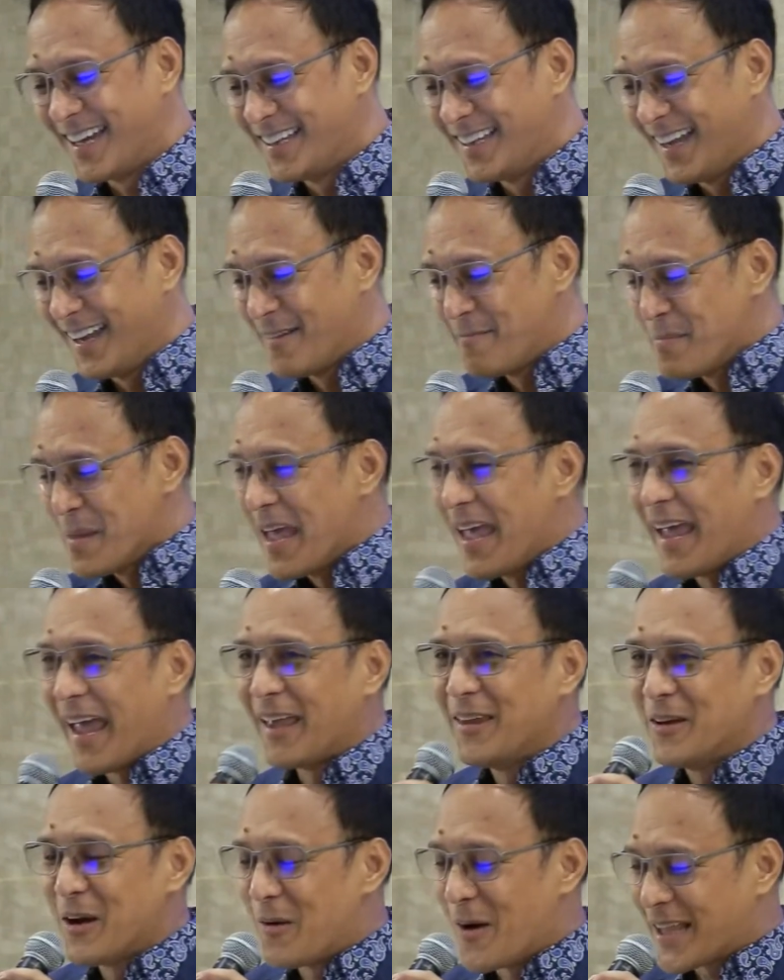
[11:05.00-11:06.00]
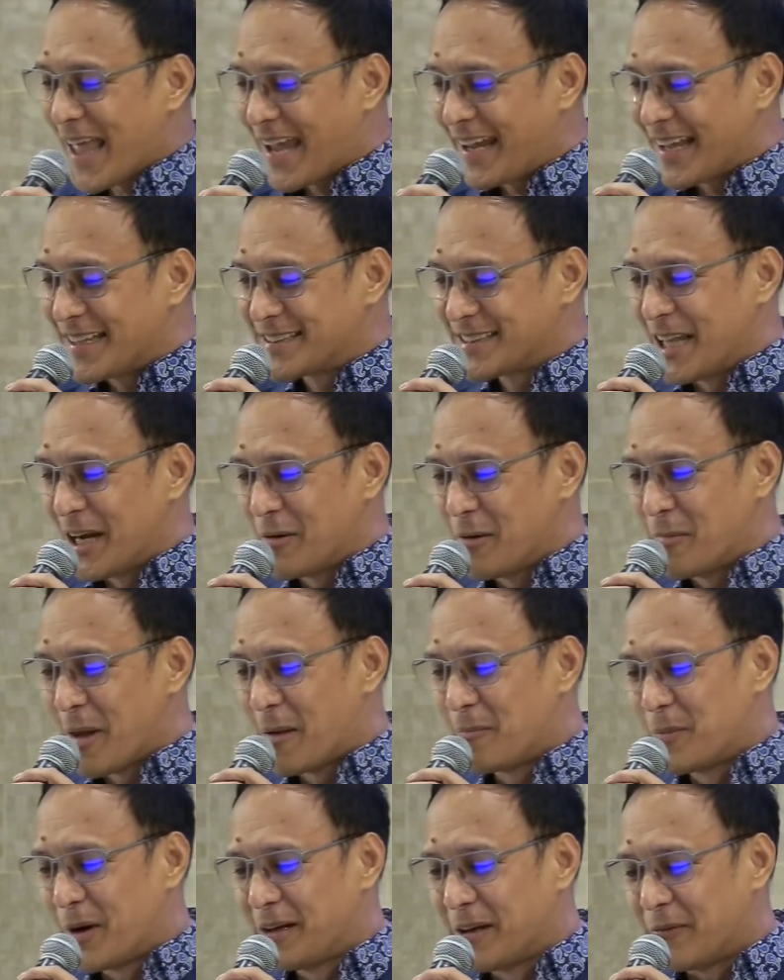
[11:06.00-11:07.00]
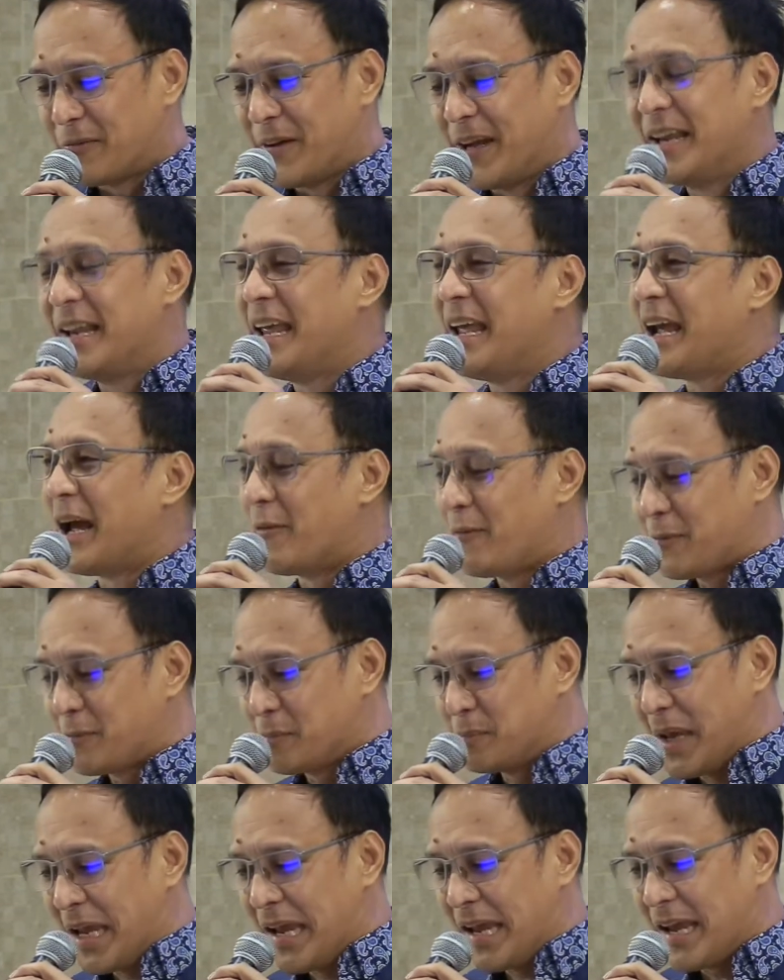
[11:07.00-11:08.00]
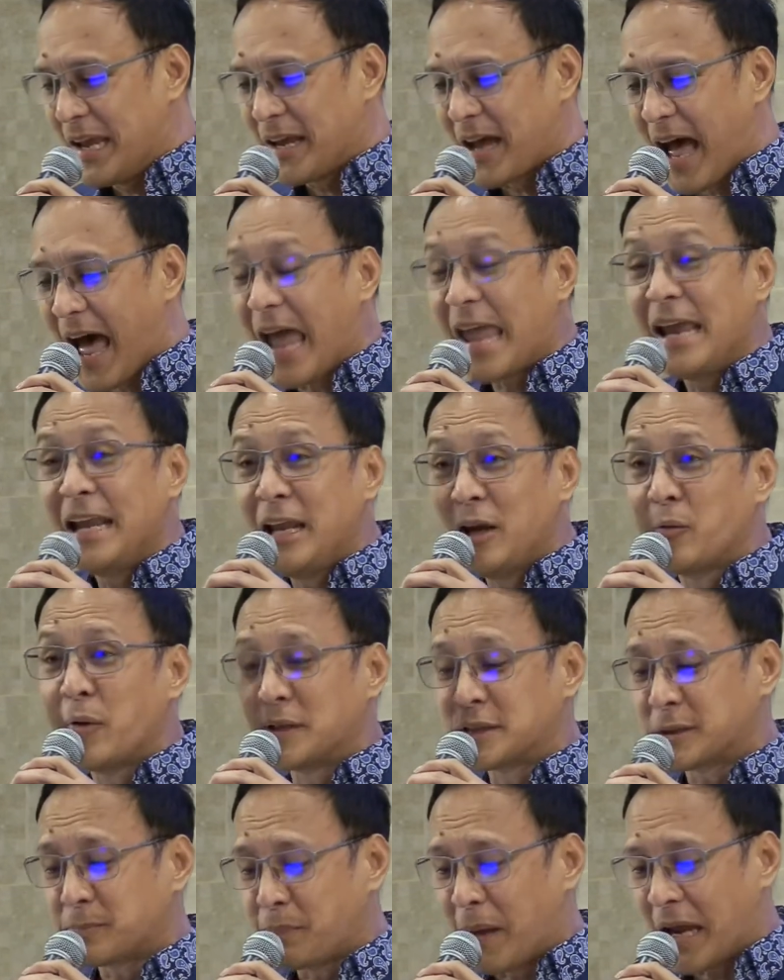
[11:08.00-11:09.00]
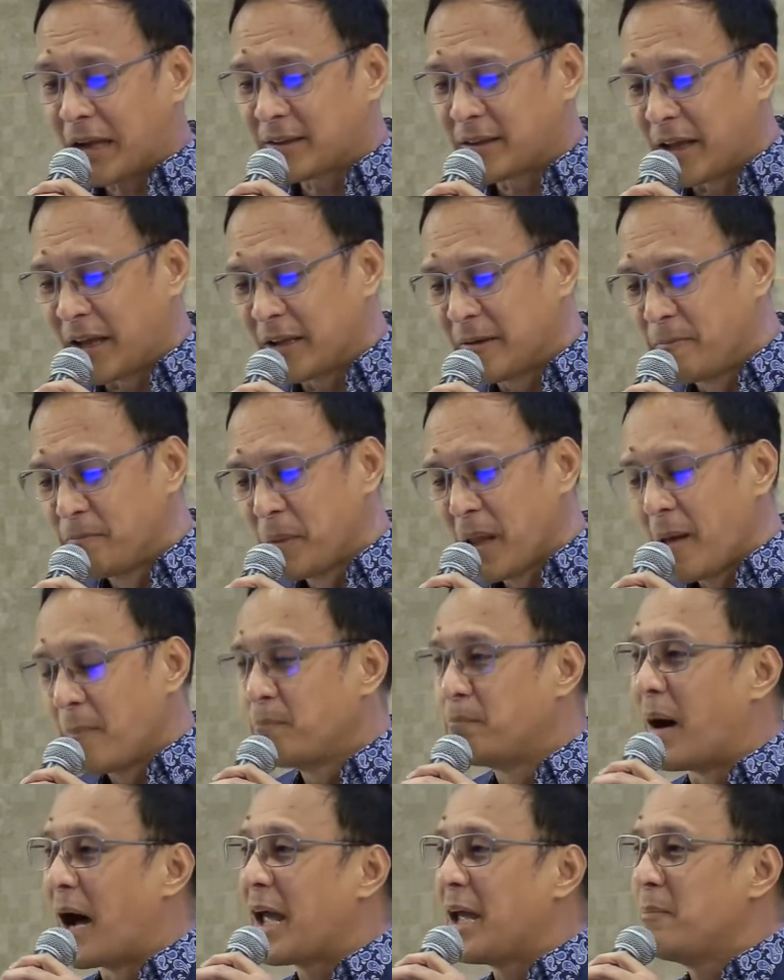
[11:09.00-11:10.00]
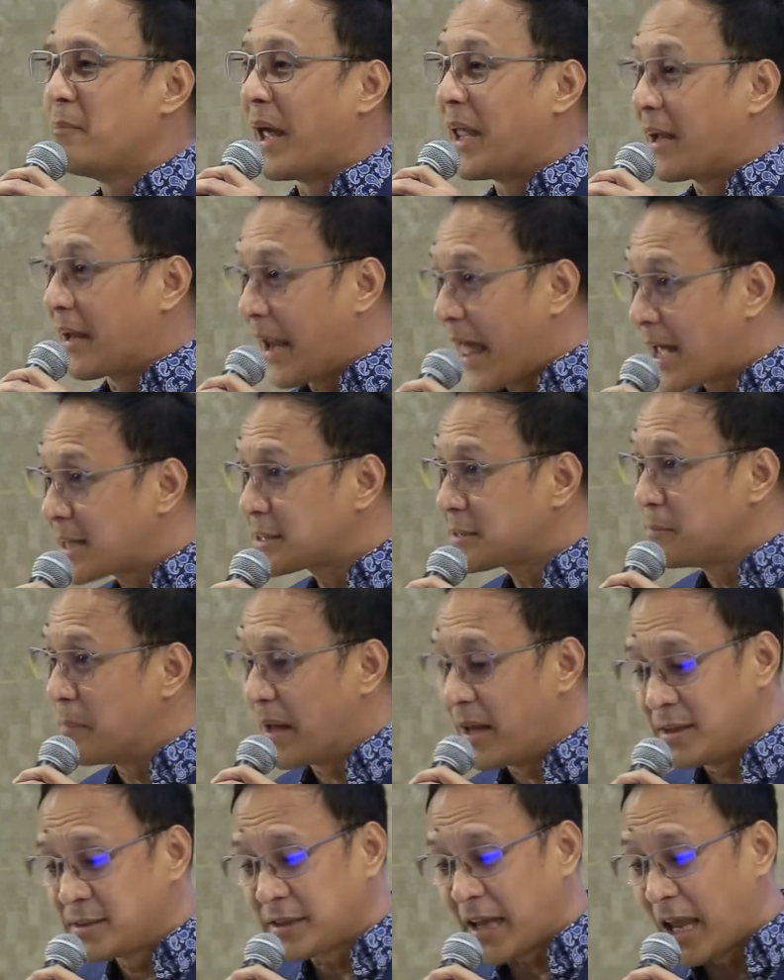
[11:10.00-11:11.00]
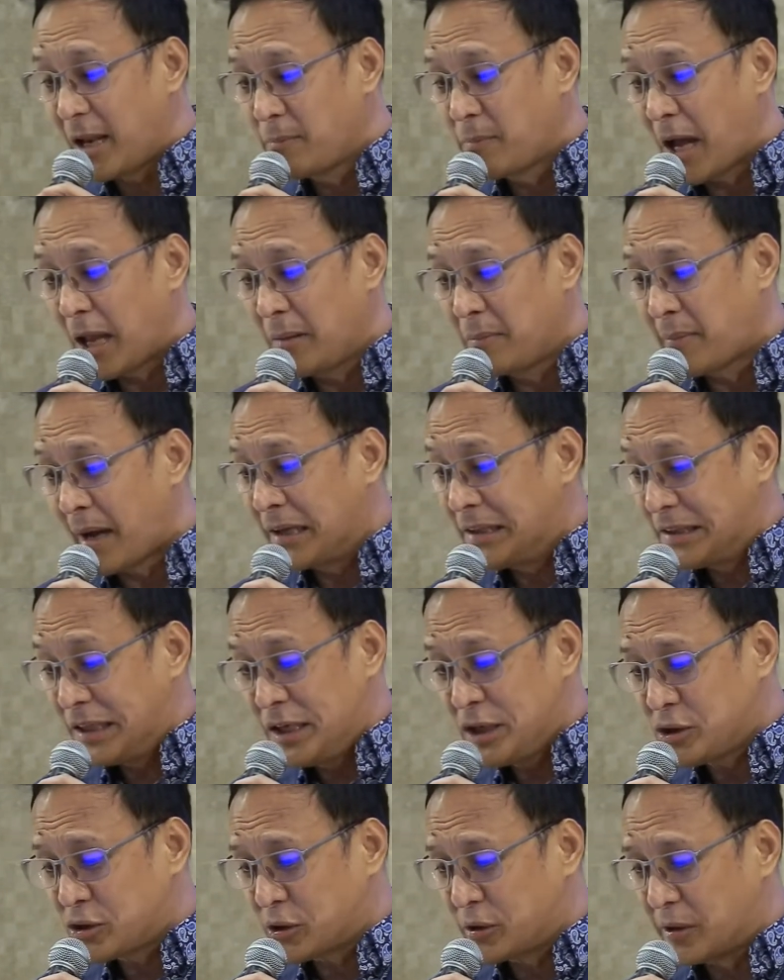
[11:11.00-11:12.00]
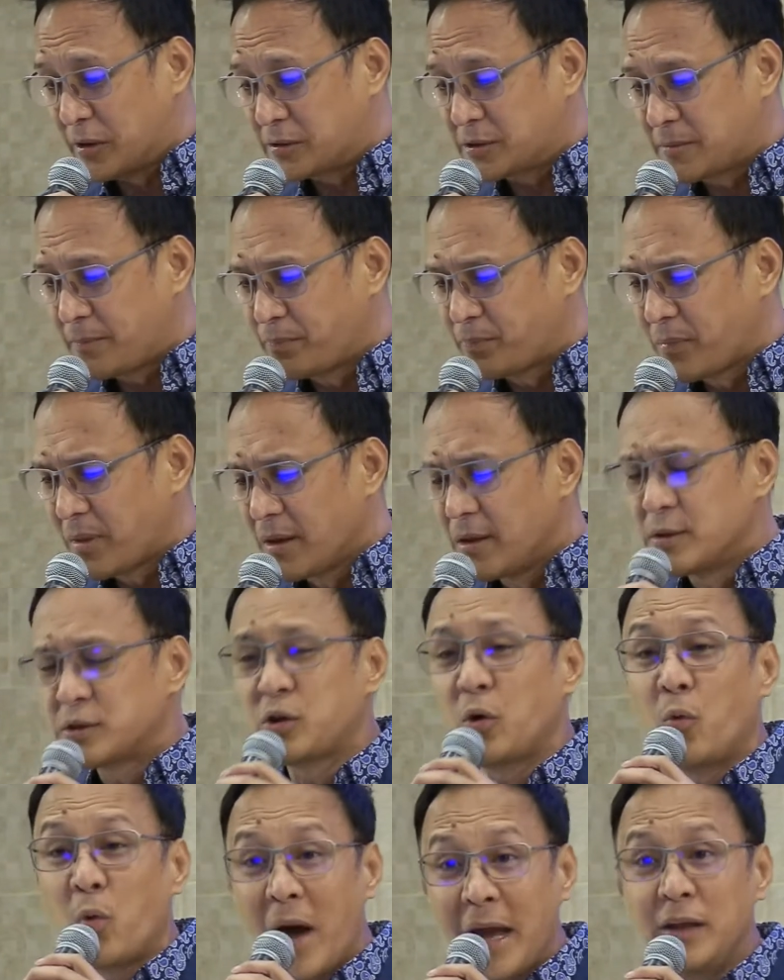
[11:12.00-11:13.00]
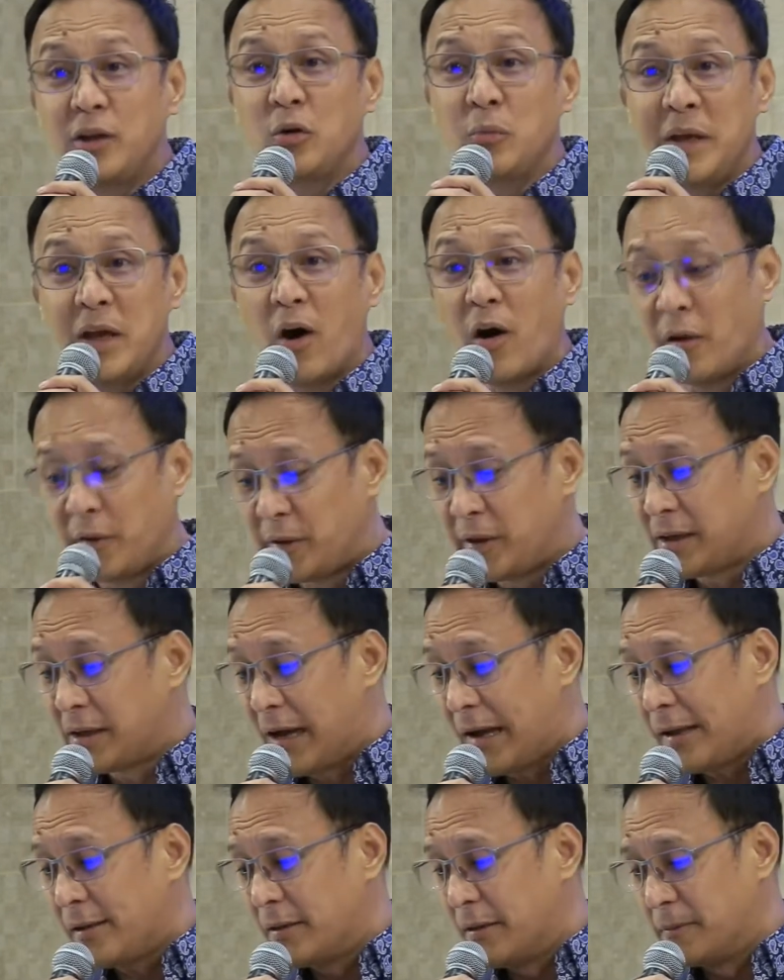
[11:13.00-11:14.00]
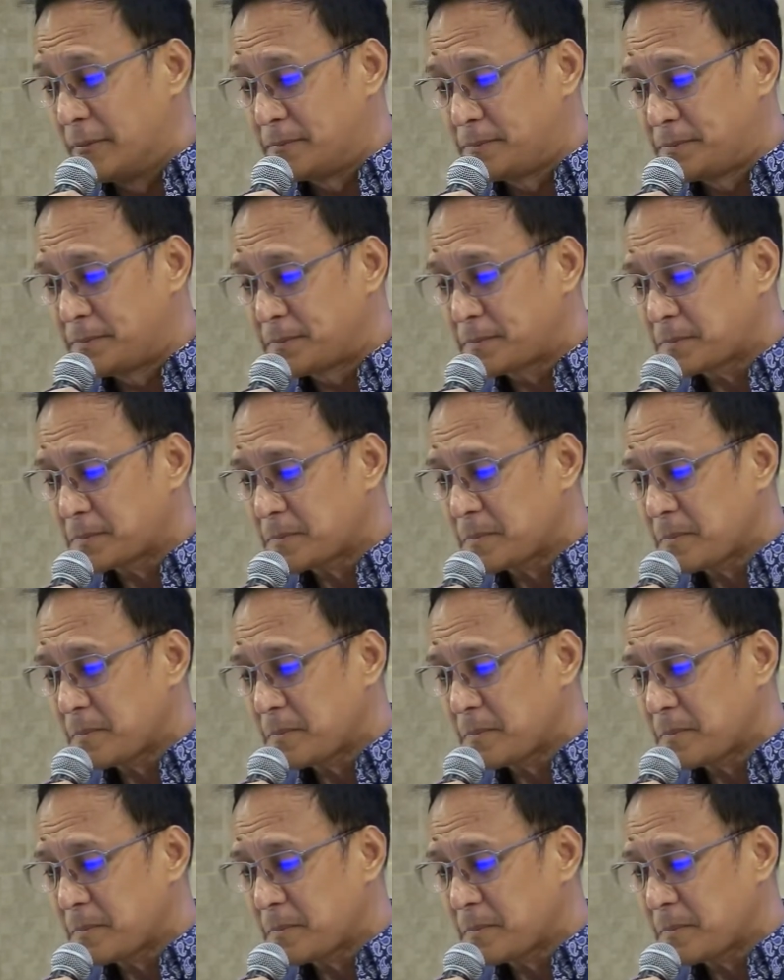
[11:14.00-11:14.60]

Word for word: Just kidding. And you know what? I can still remember the feeling of being highly respected by my classmates and by my teachers. So why do we honor God?